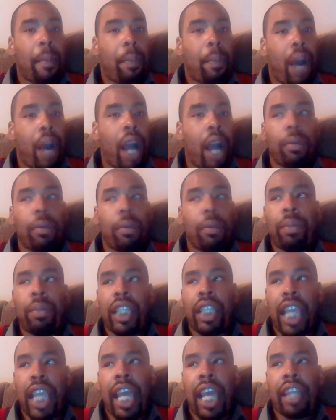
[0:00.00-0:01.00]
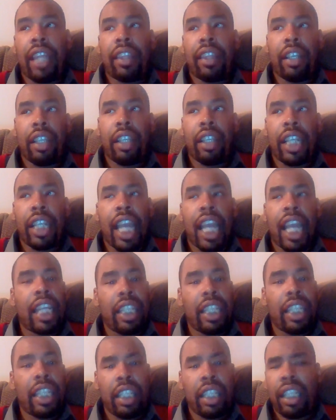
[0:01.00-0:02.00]
probably at the
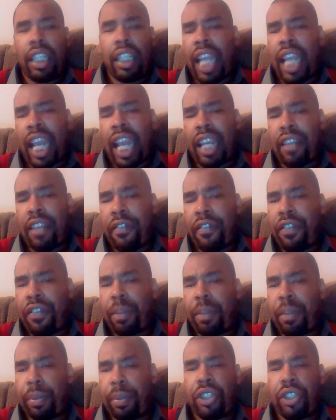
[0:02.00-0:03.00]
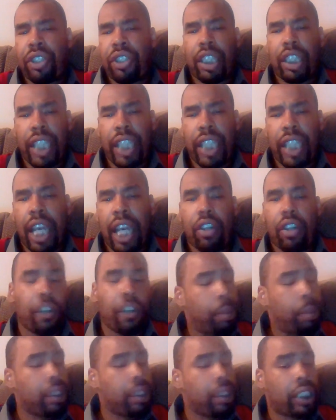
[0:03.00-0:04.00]
98th, 95th percentile of
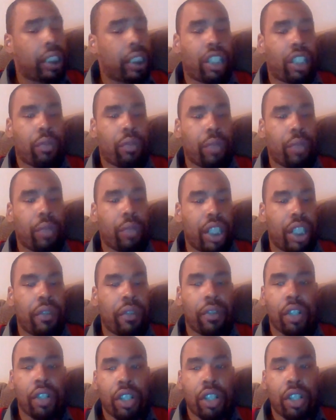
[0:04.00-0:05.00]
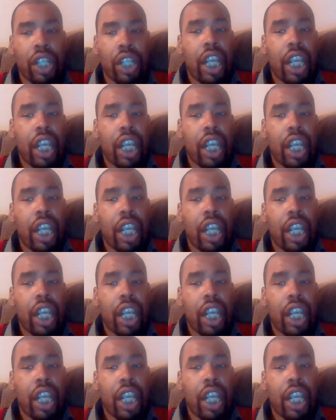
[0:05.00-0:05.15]
possession receivers.